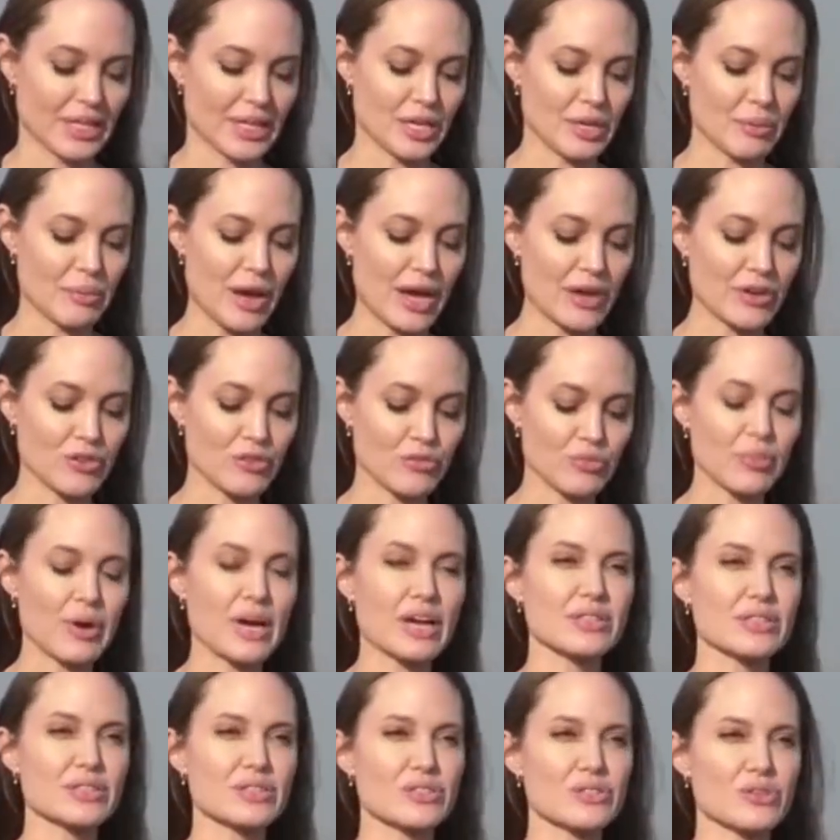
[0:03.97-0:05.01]
In a matter of
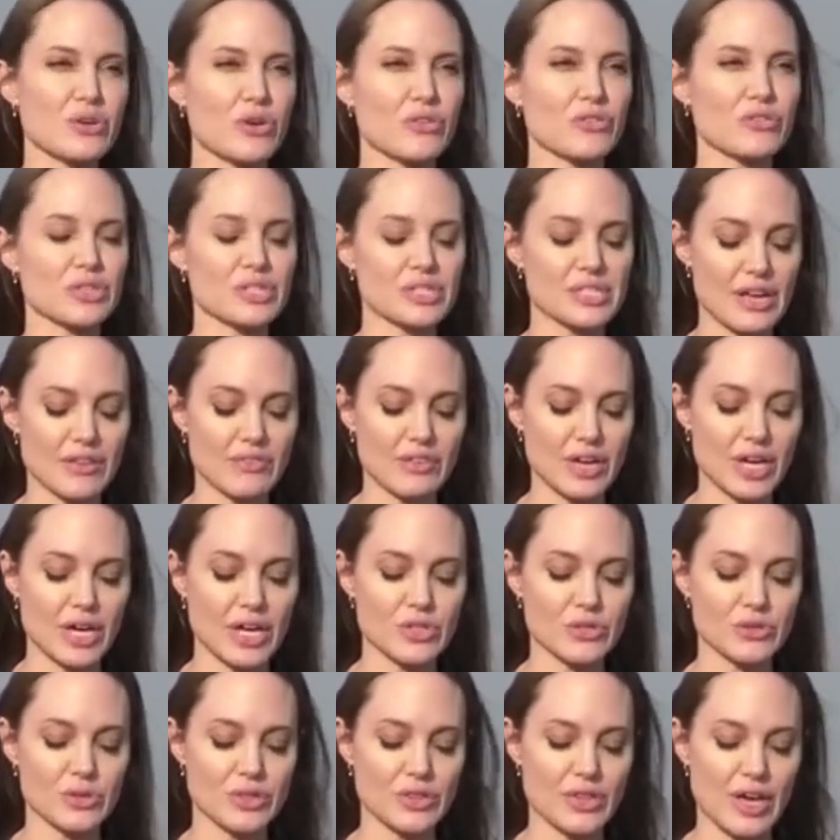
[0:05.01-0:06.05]
months, over
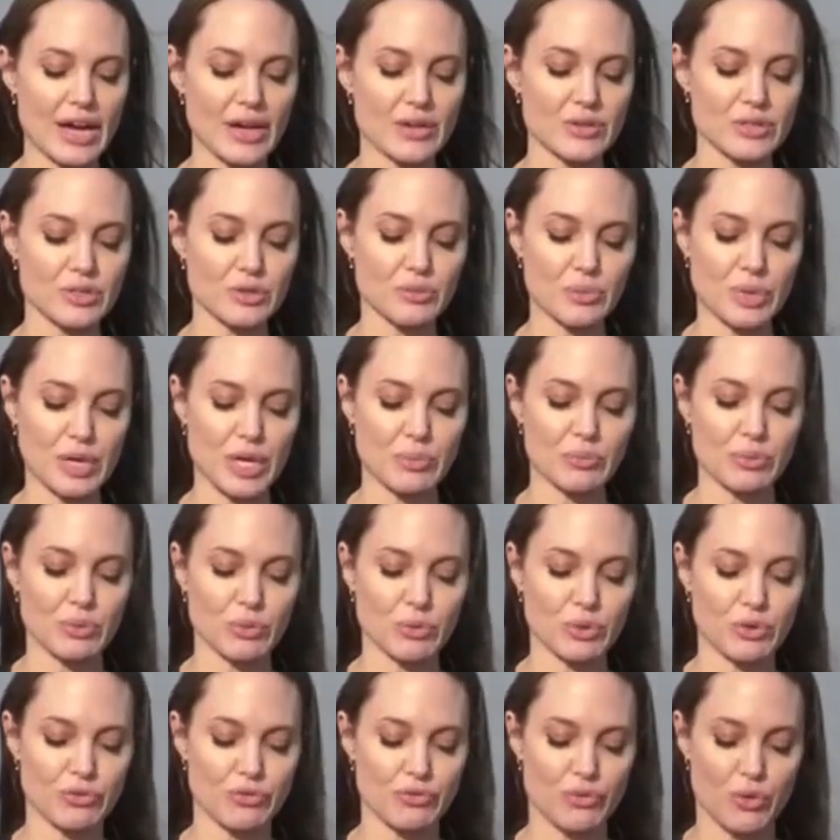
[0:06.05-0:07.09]
700,000
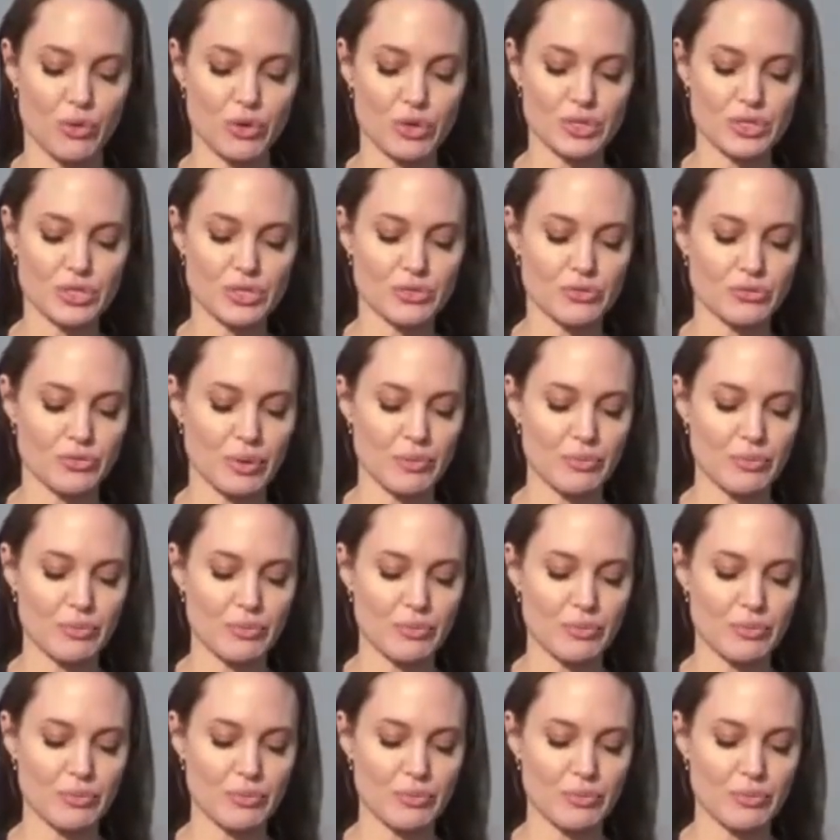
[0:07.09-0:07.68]
people were forced